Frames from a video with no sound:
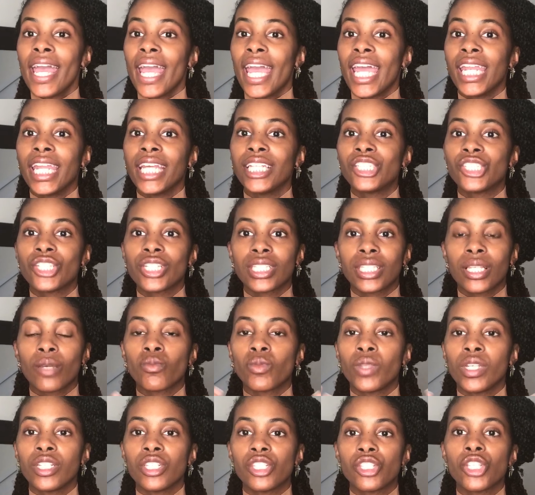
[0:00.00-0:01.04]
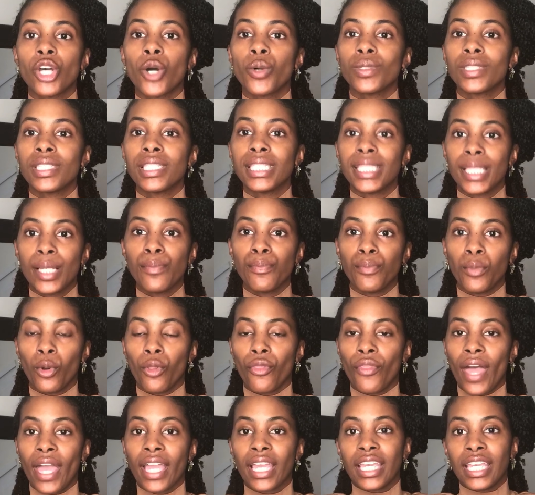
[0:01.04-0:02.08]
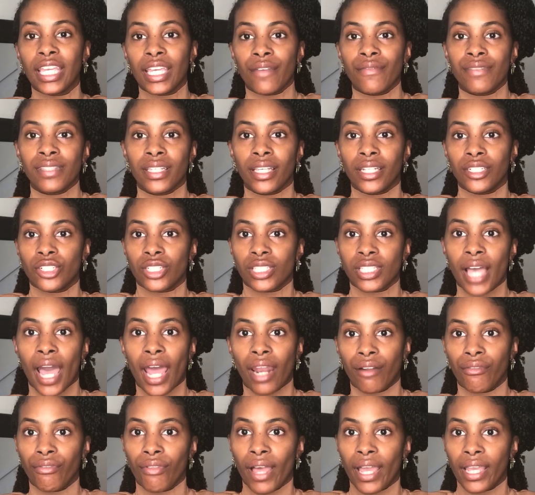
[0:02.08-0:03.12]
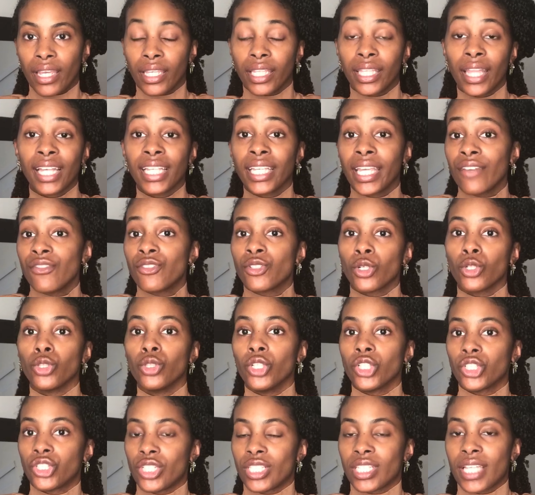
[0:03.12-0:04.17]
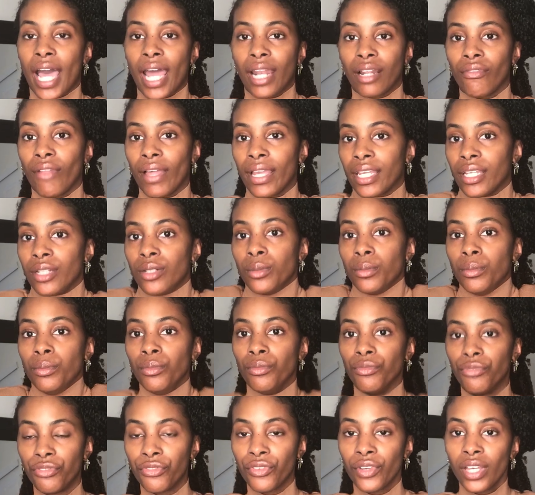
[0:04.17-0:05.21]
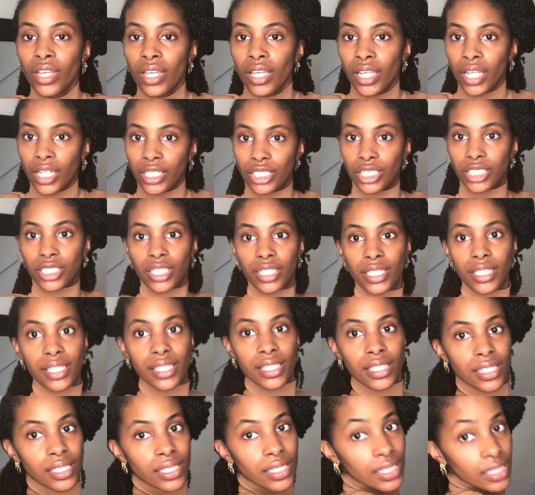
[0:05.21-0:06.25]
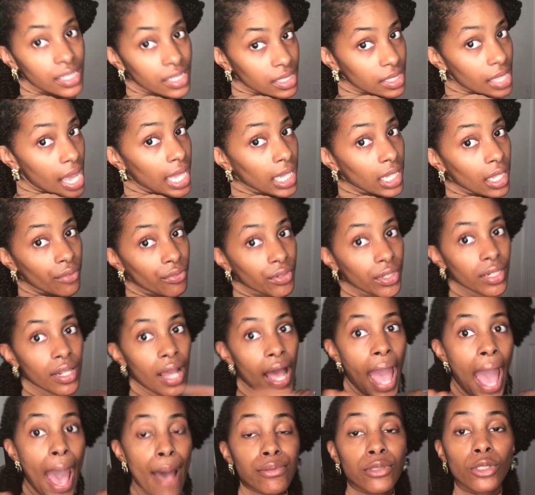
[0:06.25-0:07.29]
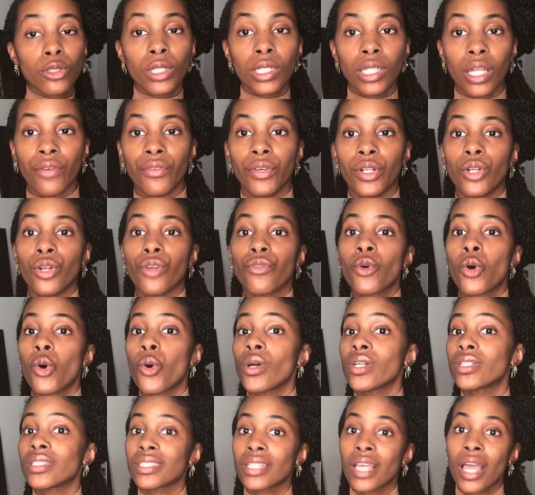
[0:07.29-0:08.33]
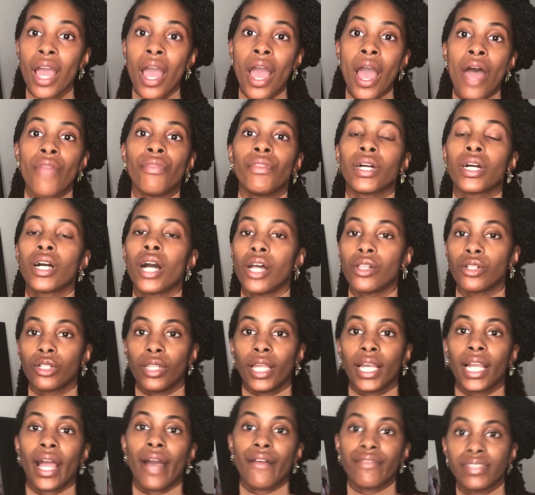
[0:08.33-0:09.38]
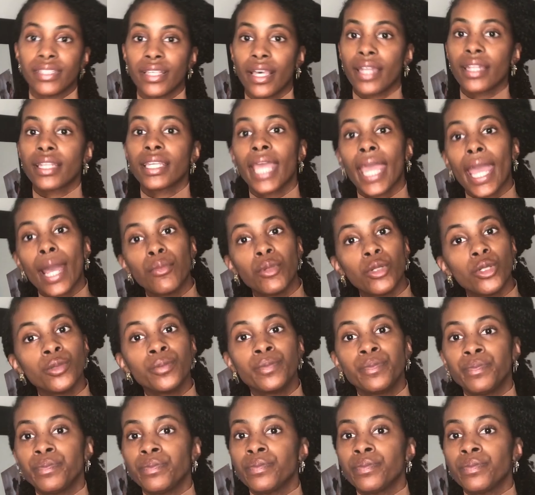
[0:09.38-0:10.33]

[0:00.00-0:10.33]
and it's just something so simple that gives it just kind of like, that gives your look just kind of like an oomph. It's just, I love it, absolutely love it. And of course, the color, like I've said, camel